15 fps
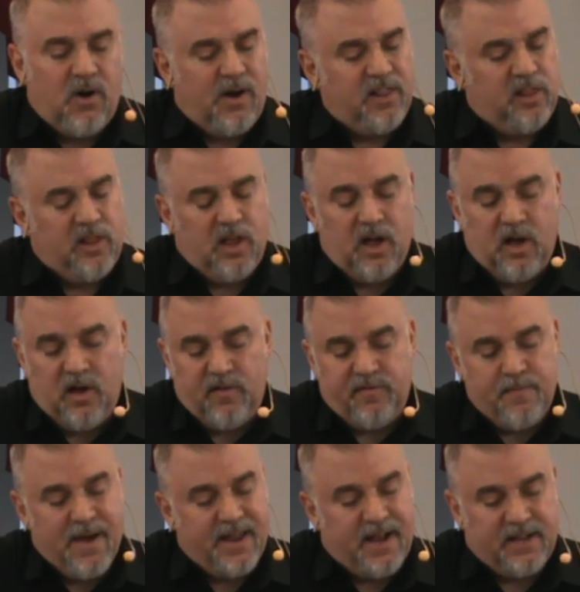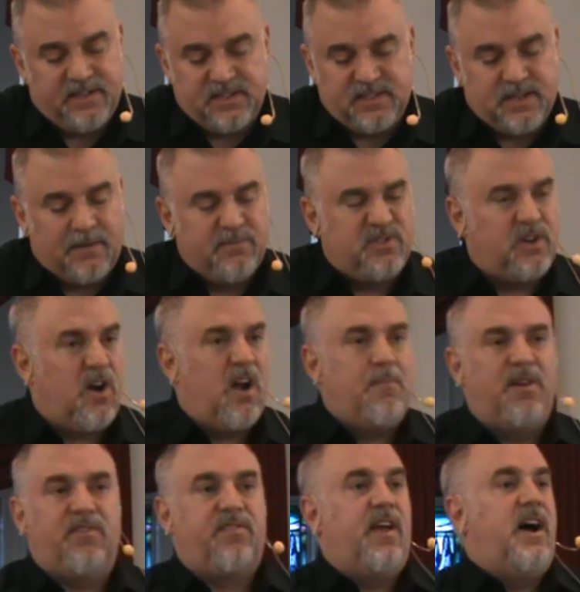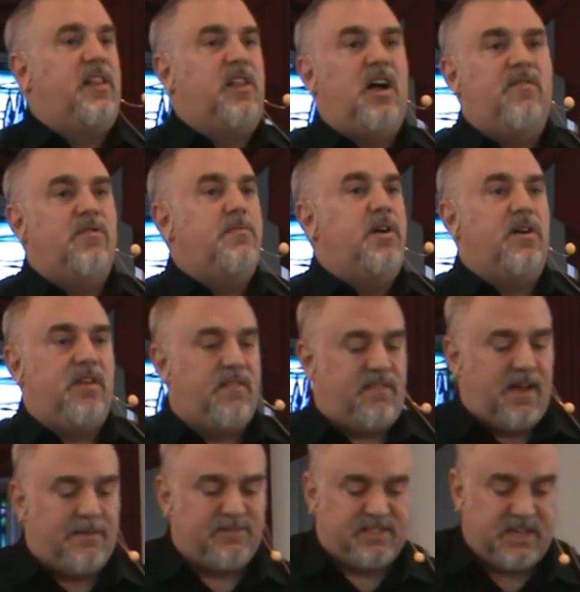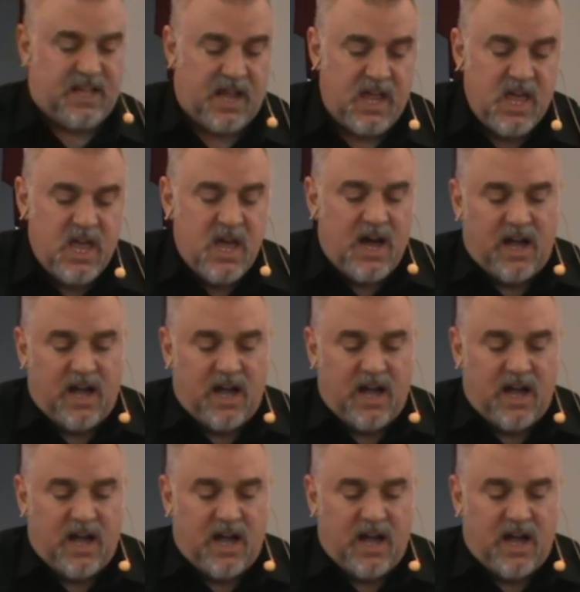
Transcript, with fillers: oh, I love, man, I just, I'm sorry, I'm going to say I love a million times today.